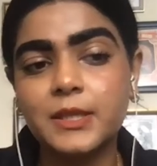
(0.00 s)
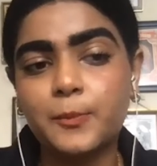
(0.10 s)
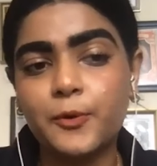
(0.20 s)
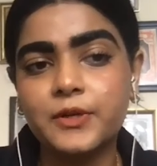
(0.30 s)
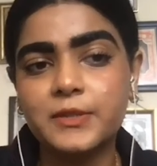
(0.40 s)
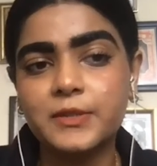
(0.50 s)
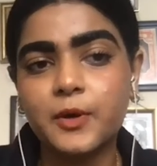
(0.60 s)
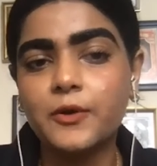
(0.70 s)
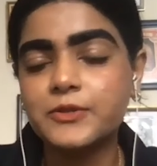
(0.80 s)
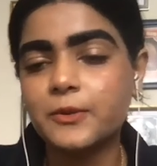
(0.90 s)
the protest, but
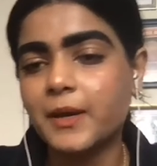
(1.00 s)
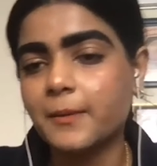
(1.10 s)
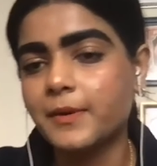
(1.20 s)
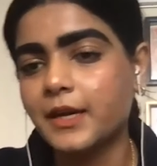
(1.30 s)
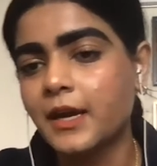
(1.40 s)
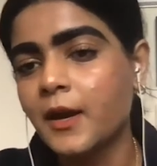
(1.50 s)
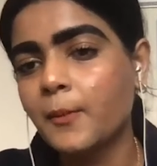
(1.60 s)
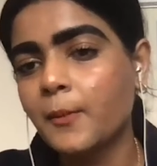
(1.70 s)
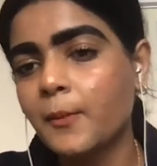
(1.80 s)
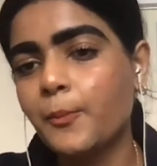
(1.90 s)
also maybe
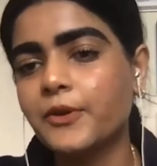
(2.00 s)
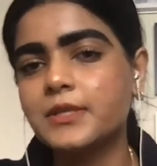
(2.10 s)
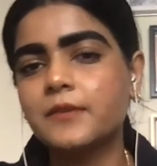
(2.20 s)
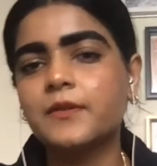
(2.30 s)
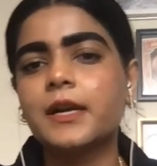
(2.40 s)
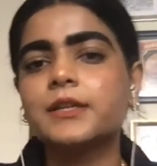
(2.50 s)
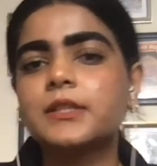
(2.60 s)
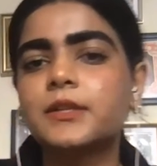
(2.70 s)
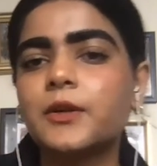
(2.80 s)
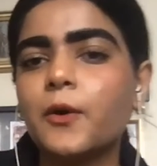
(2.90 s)
points of
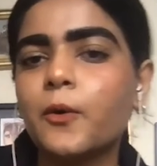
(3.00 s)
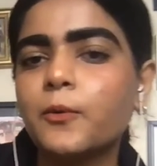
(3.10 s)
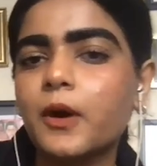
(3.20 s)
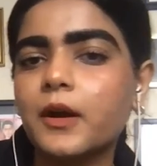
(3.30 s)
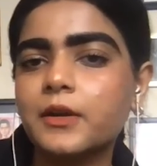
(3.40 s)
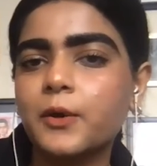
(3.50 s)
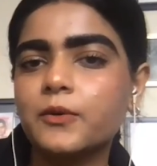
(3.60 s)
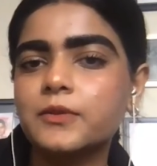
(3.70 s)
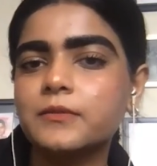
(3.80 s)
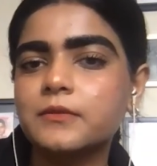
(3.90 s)
connection to your own work and
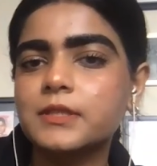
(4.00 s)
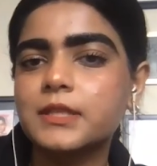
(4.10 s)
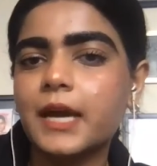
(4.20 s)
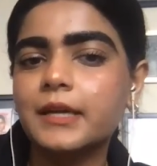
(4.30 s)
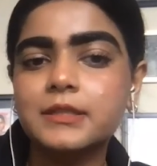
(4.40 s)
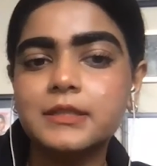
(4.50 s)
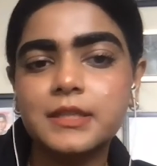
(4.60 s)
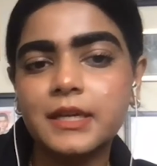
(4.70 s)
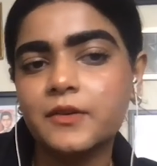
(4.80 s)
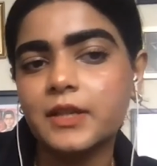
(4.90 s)
your own
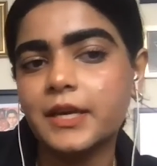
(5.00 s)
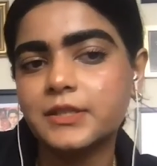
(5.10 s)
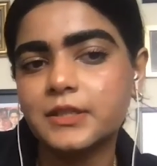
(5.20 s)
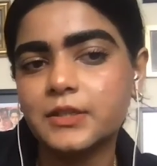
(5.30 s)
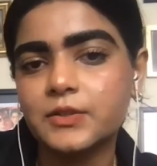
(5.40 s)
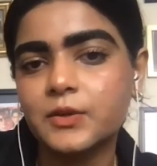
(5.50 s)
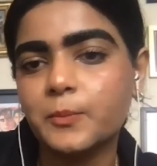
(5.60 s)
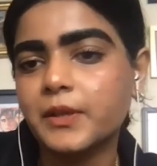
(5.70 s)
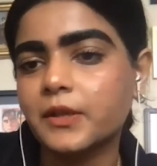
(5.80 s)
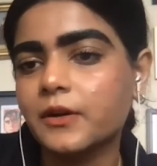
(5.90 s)
sites in relation to the sort
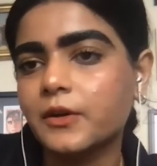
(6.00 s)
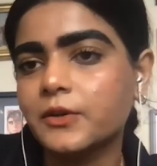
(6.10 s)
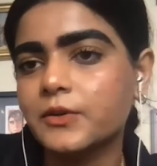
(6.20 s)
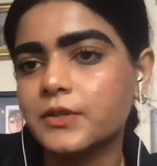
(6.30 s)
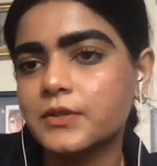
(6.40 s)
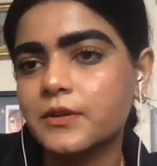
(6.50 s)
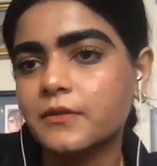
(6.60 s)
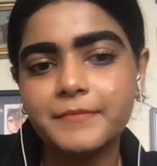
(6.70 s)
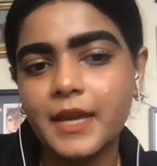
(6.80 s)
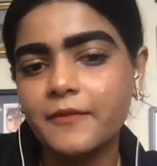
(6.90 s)
of political uses of
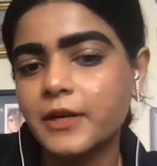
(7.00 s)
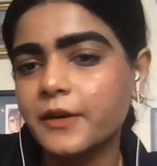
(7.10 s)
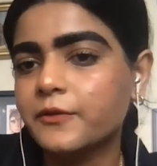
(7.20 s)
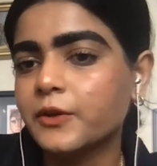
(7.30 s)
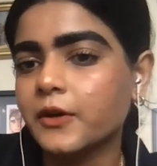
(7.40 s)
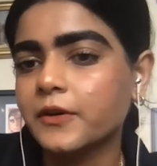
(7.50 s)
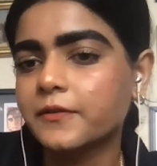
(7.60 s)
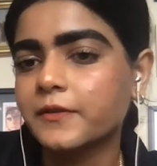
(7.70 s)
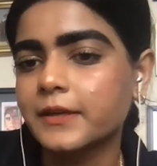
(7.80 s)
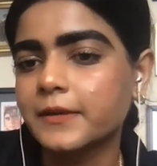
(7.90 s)
everyday
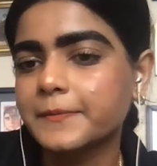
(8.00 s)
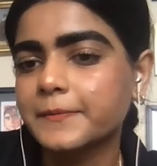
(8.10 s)
photography.